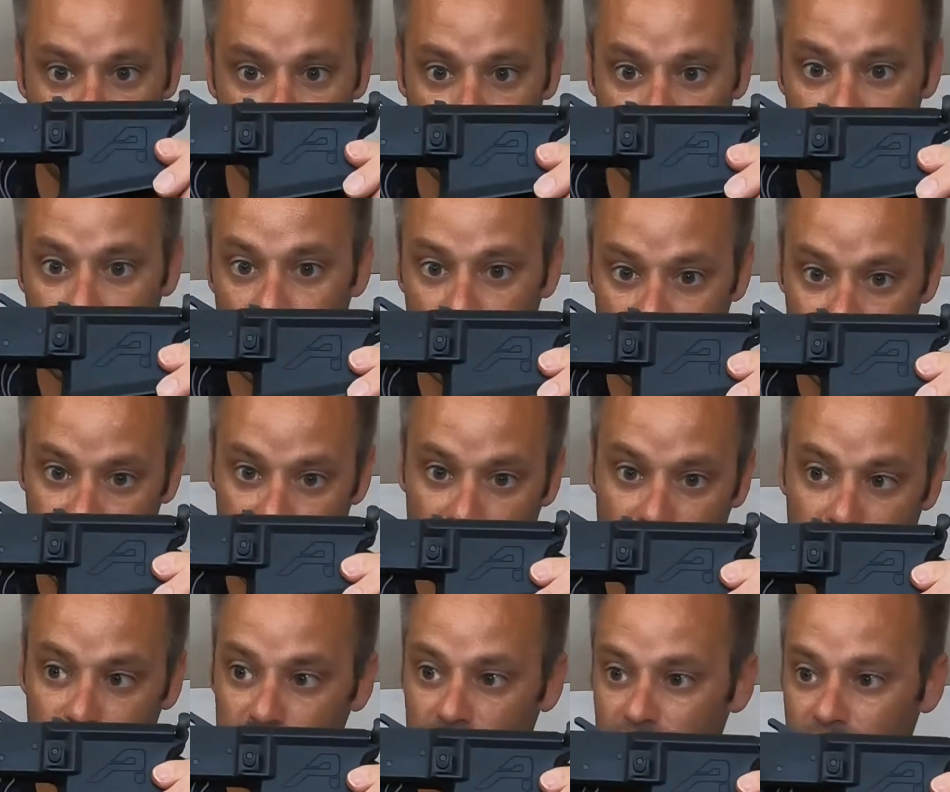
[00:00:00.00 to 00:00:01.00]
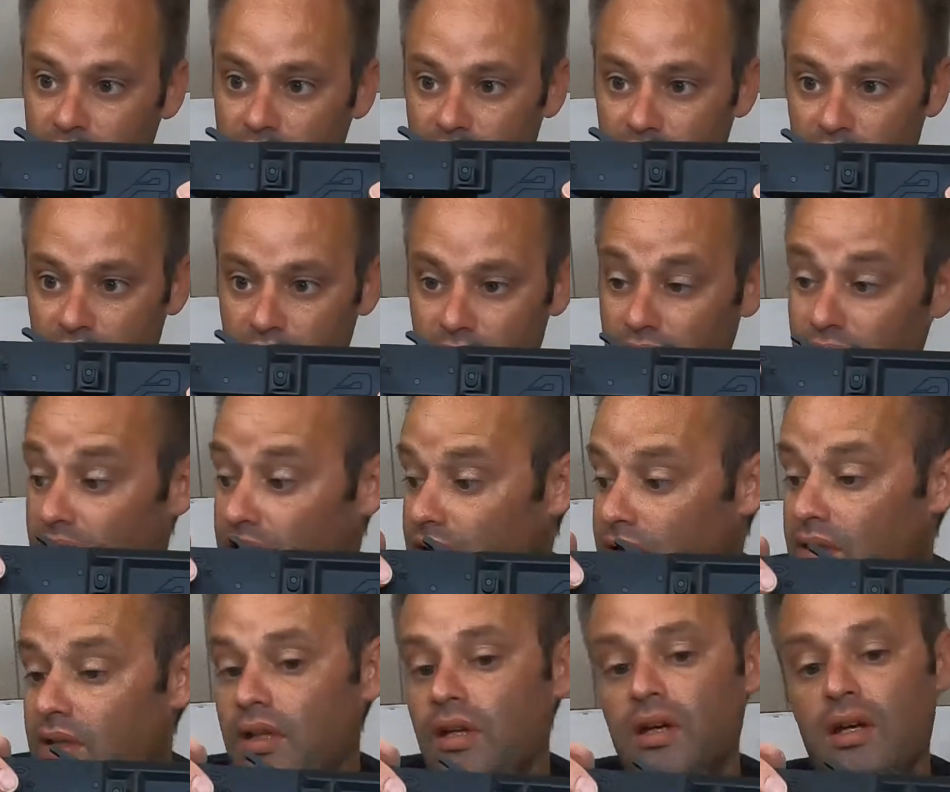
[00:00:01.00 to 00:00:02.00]
did a lower build just because I wanted a,
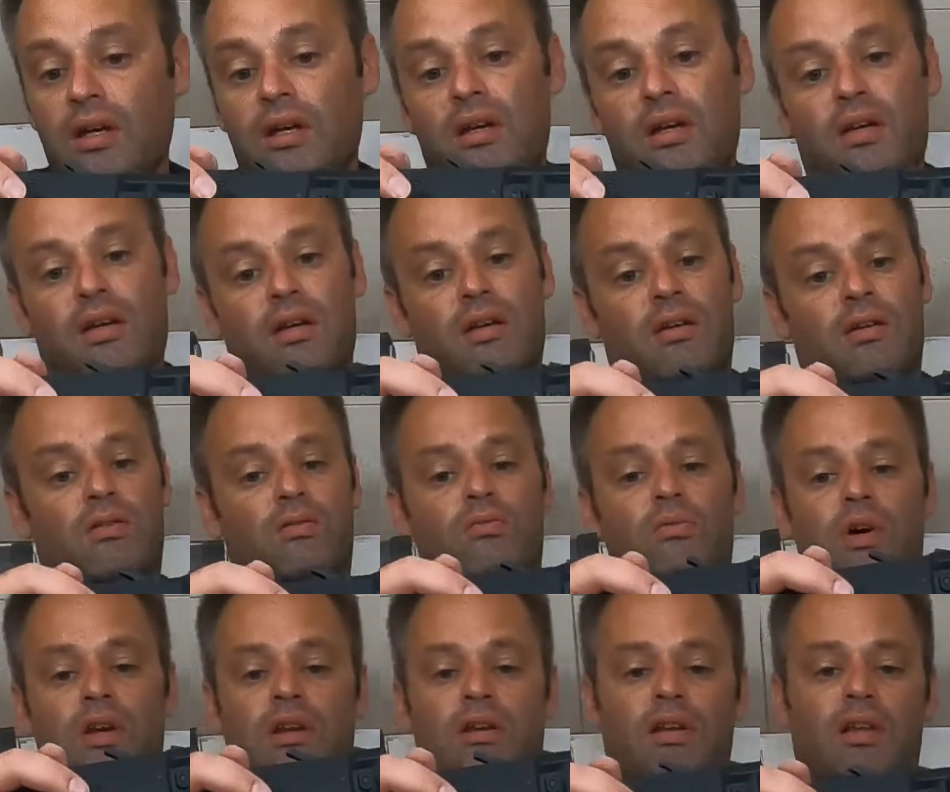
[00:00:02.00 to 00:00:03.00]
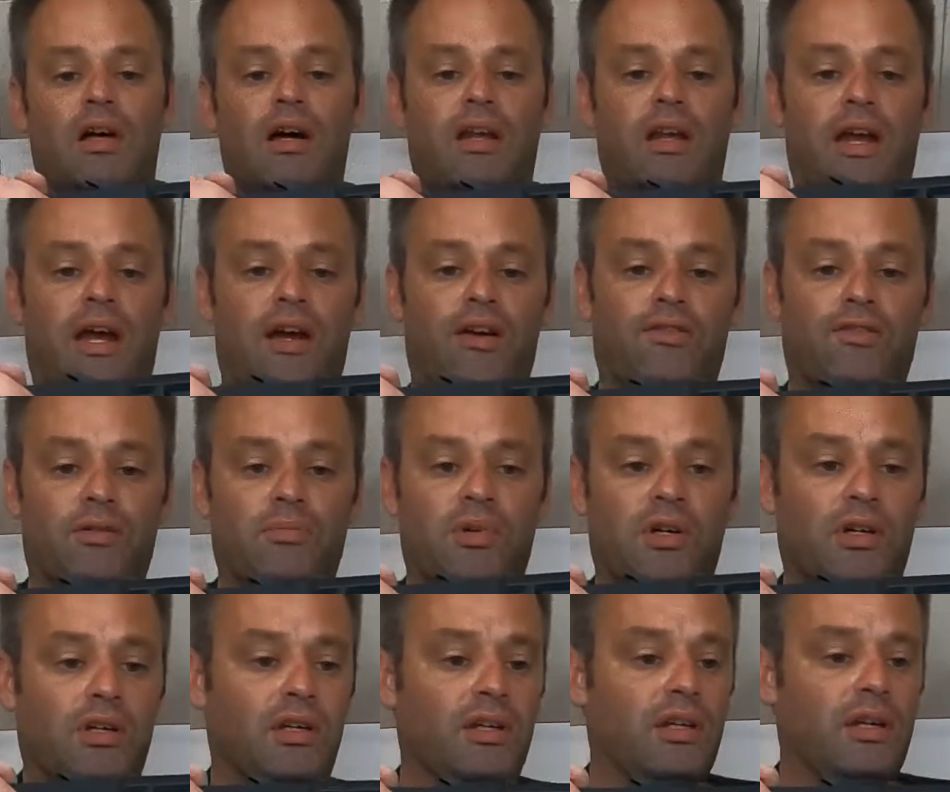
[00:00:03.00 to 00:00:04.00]
wanted a lot of
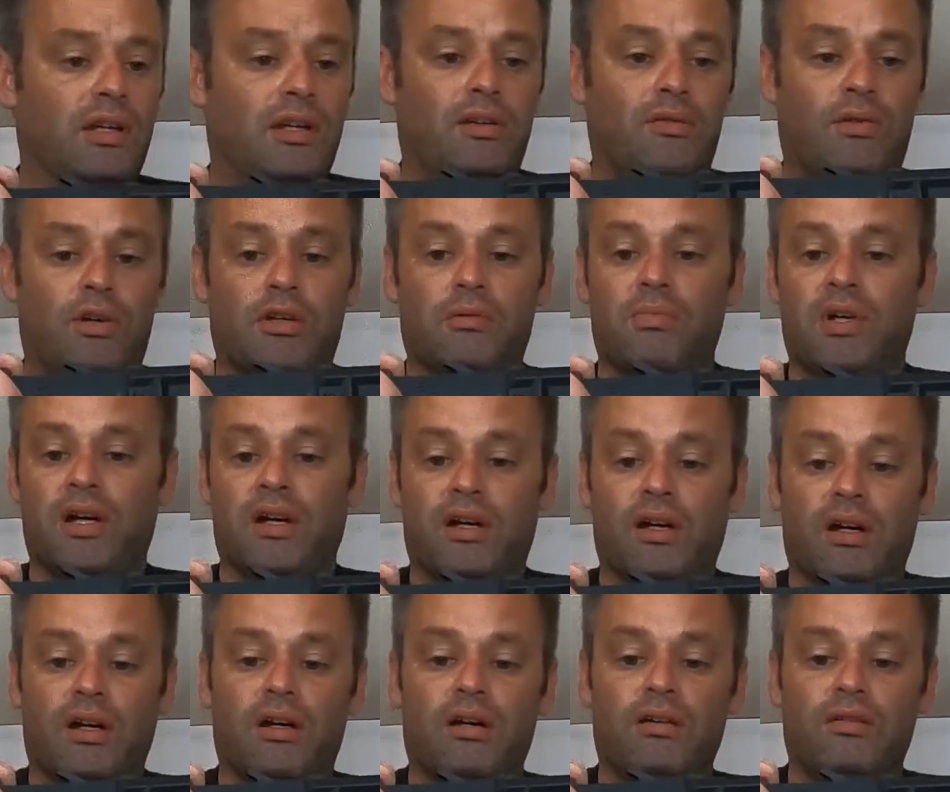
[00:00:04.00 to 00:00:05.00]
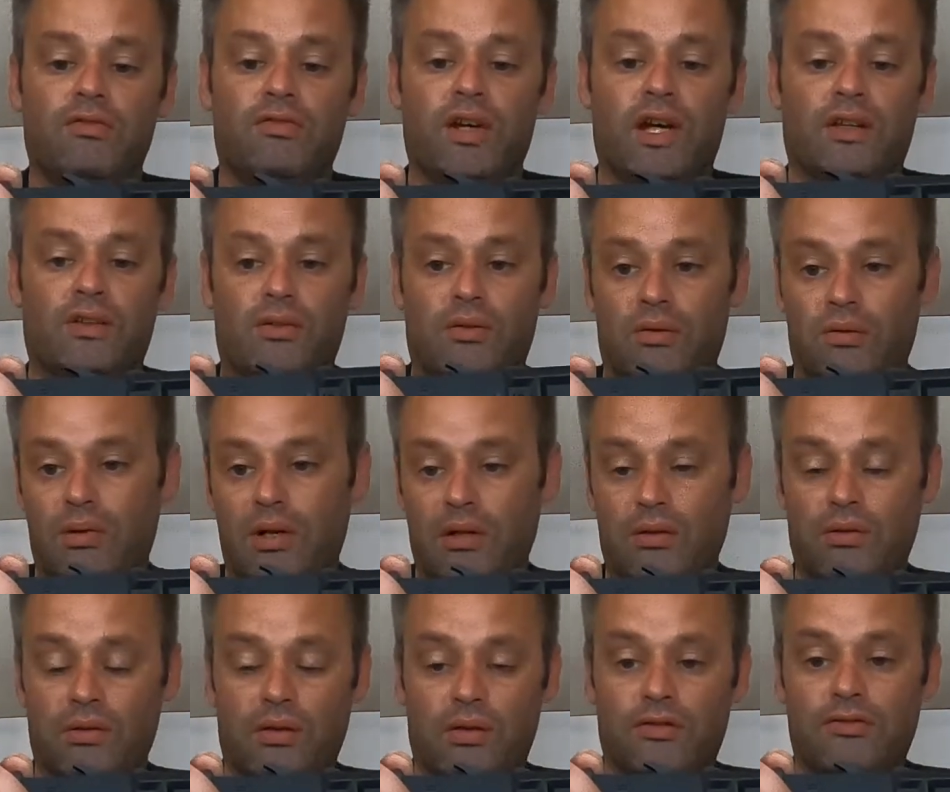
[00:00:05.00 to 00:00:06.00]
aftermarket. I didn't want to buy a factory wet
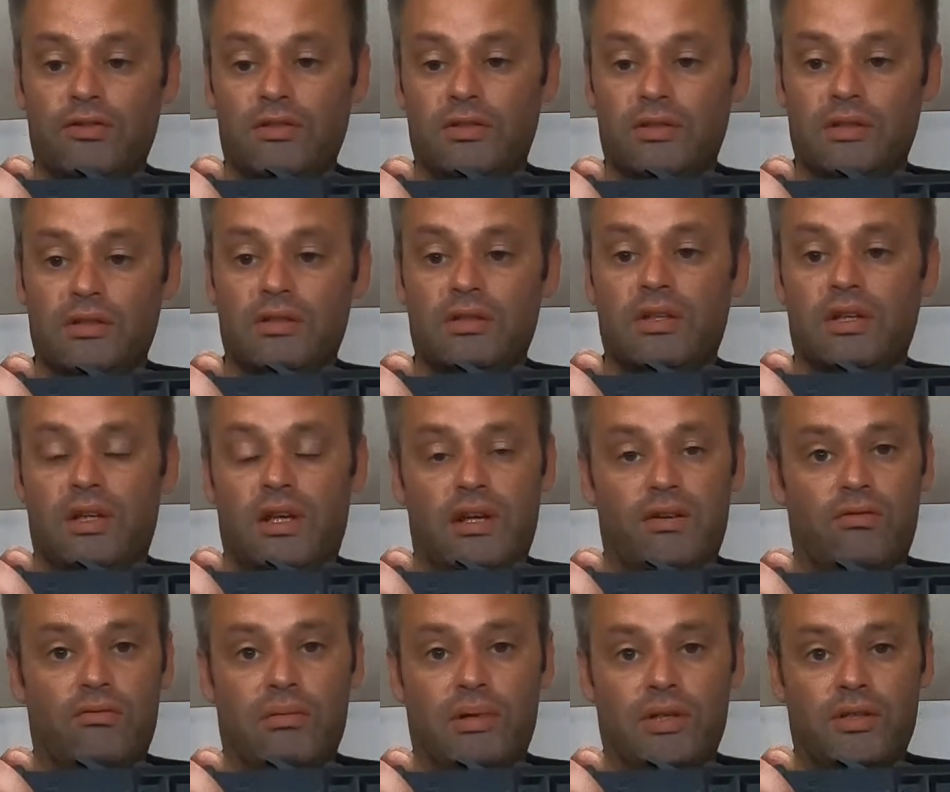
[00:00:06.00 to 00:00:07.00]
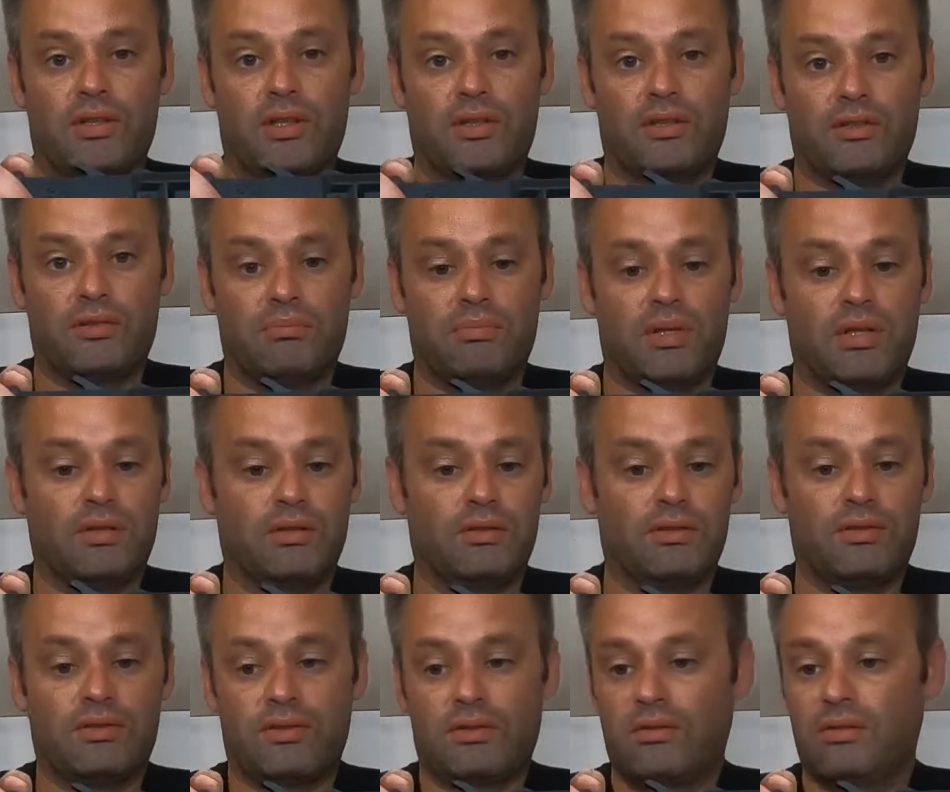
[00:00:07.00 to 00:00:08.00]
rifle and have a bunch of extra
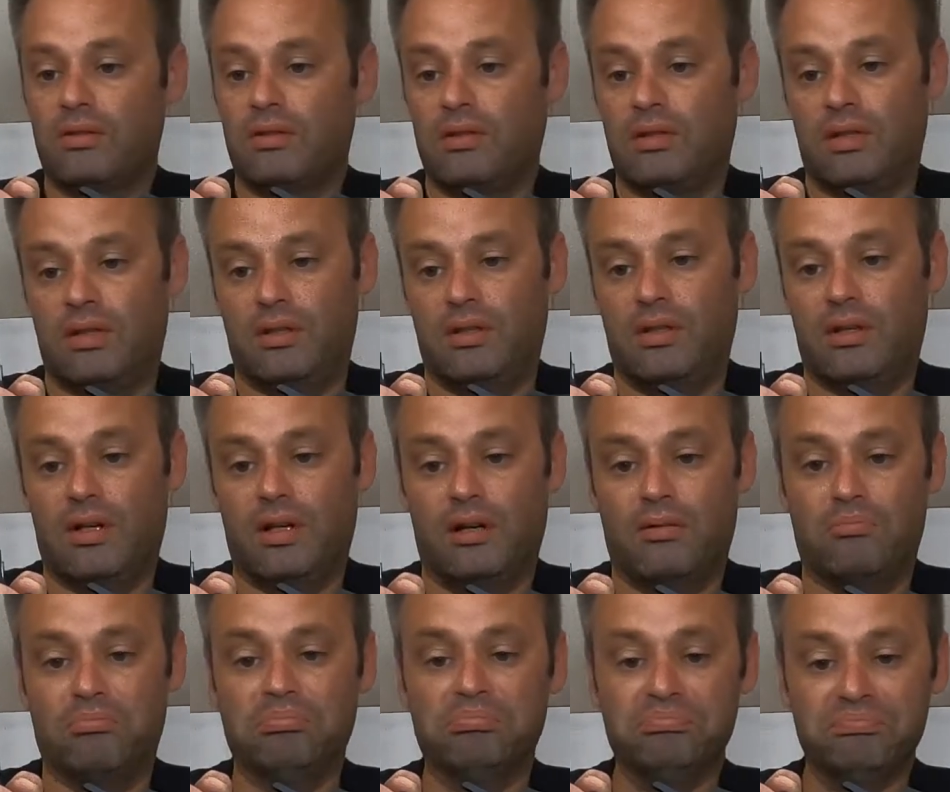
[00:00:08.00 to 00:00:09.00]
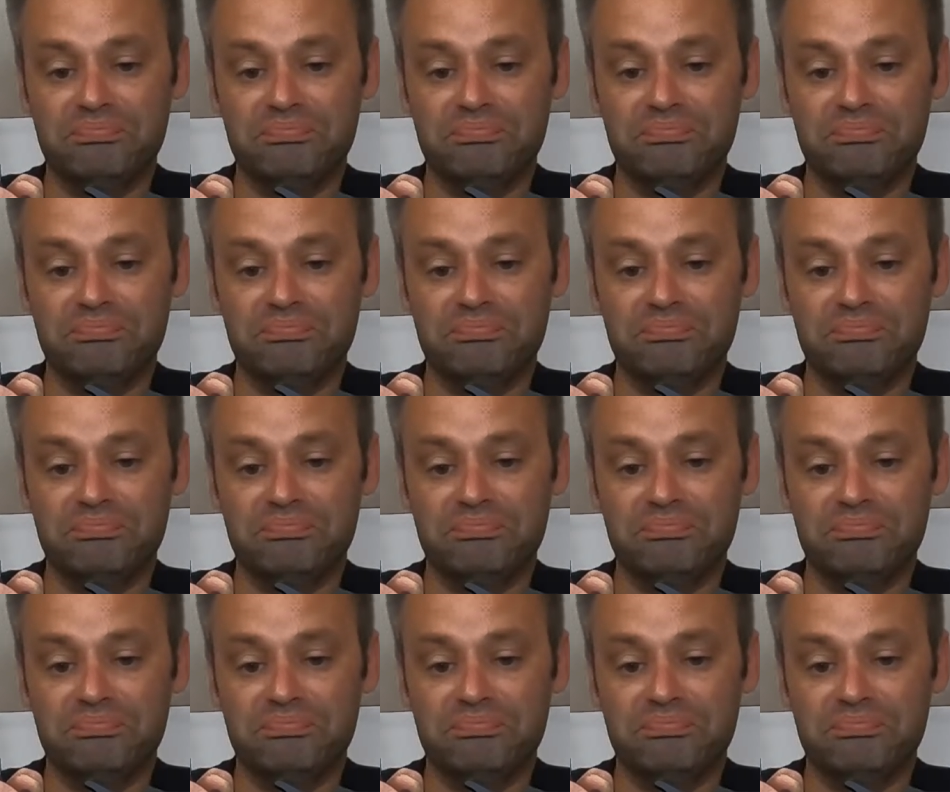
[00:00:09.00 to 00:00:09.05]
parts. And um,